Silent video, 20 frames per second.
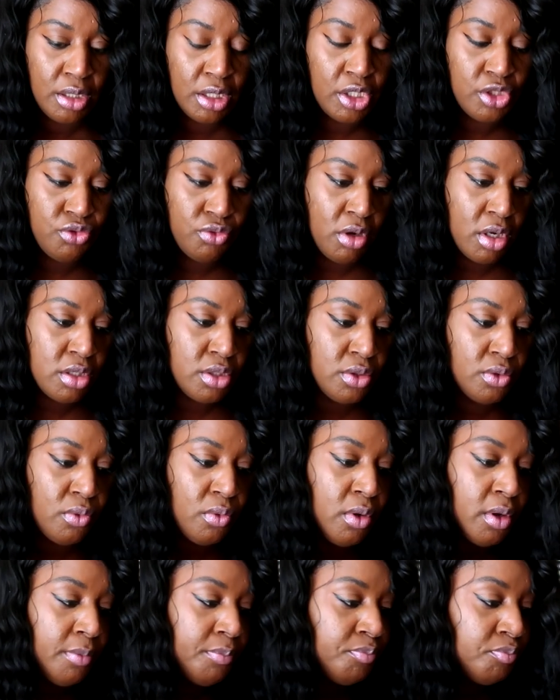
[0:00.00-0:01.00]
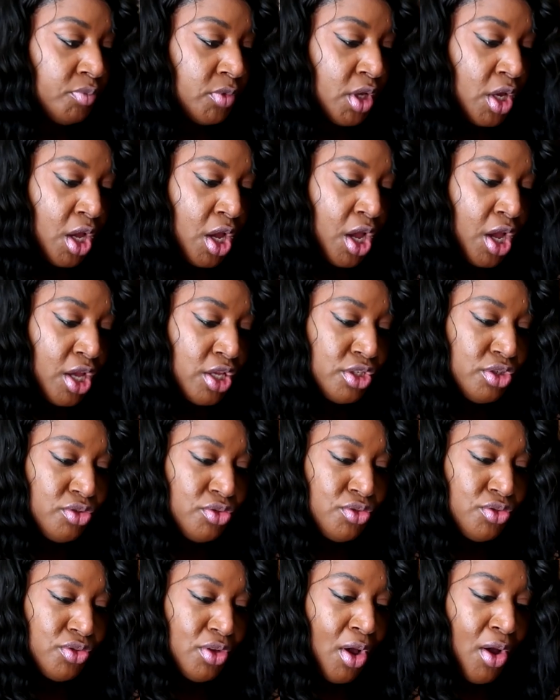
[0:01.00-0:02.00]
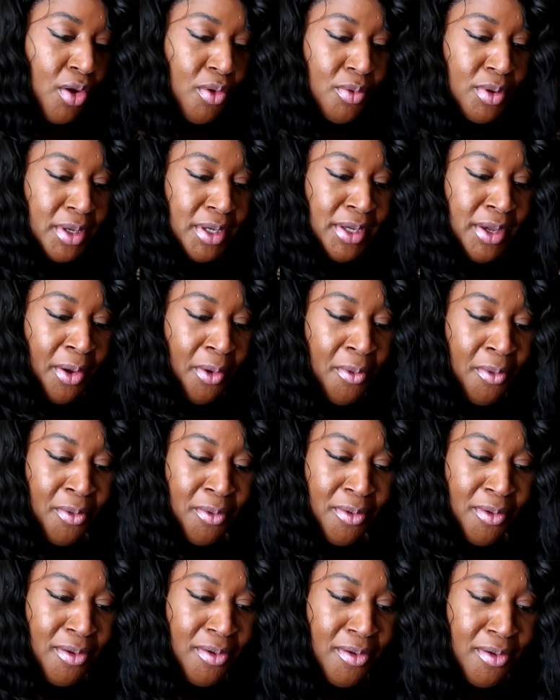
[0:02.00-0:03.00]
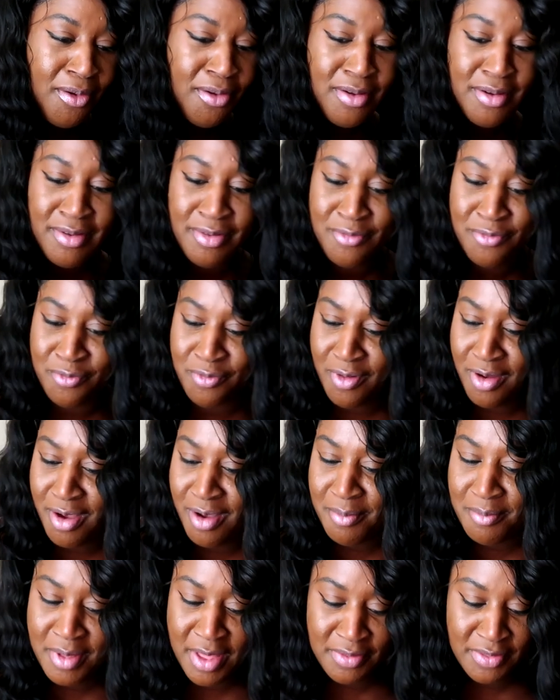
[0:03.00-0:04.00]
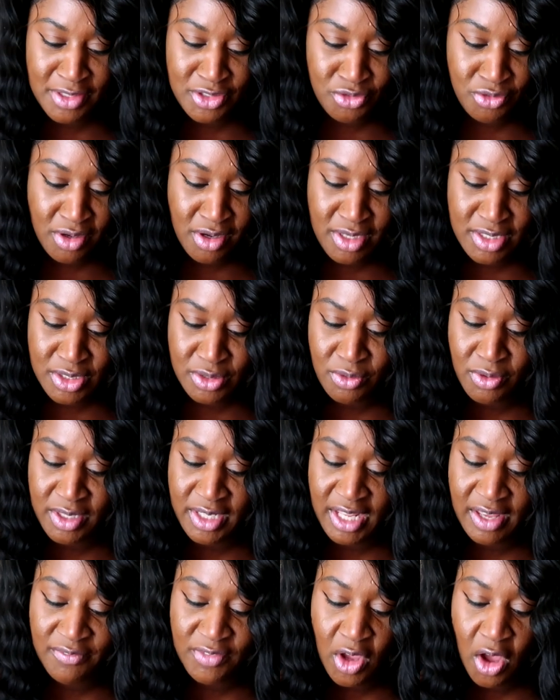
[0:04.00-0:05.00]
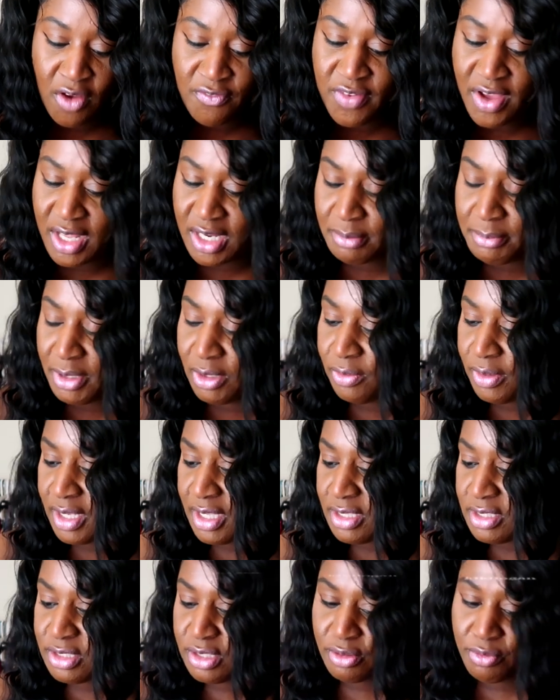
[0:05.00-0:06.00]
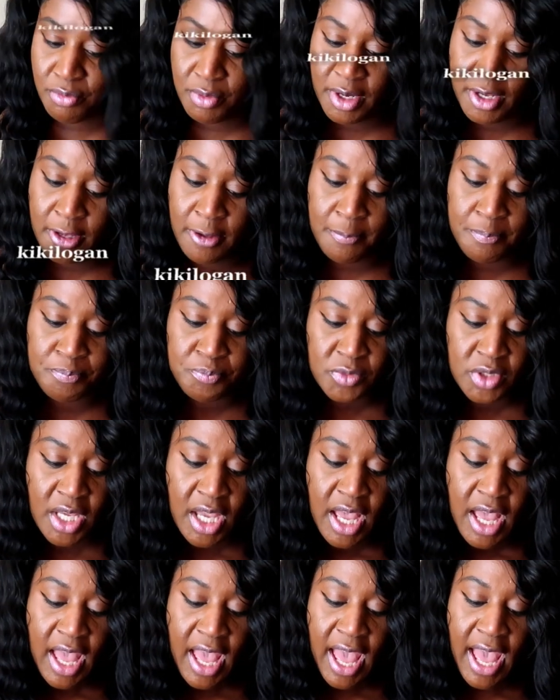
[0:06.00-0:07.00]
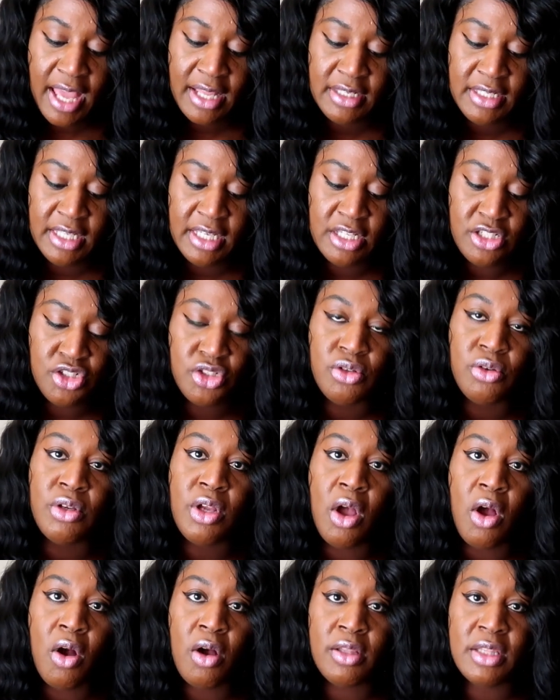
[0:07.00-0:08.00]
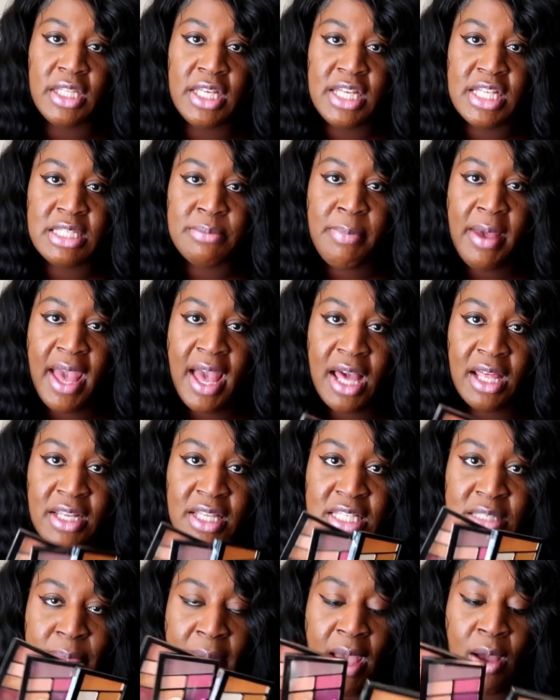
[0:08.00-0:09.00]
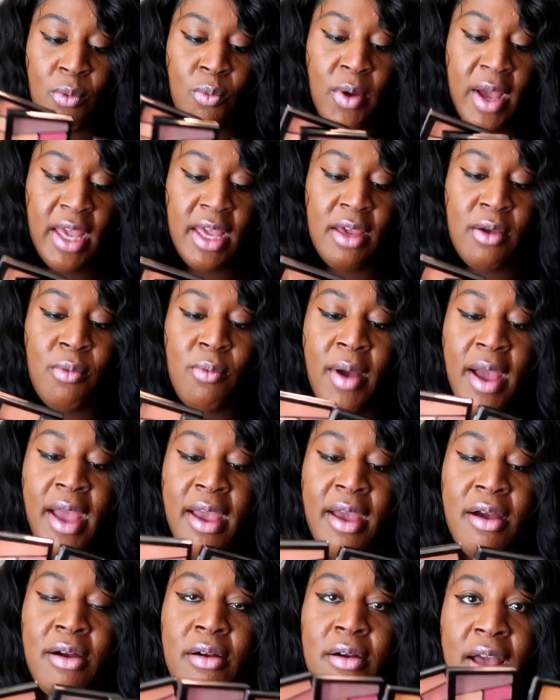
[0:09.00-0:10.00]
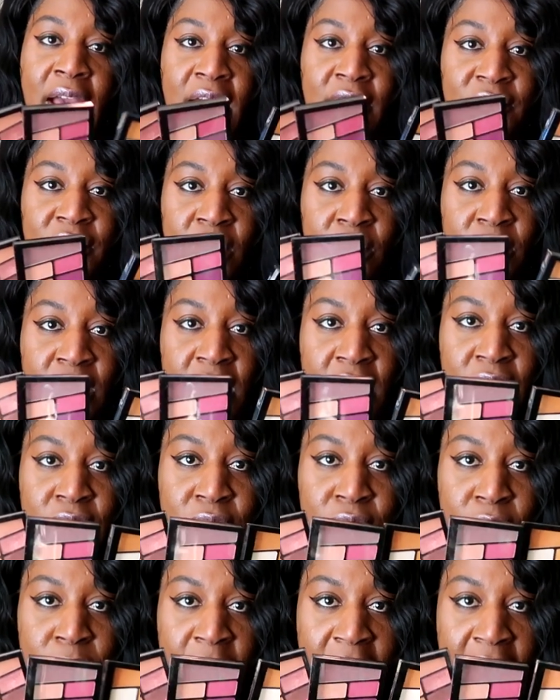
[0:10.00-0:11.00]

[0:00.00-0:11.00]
the drugstore so y'all from the drugstore now if y'all follow me on instagram I did show y'all these palettes by Wet n Wild. I found their new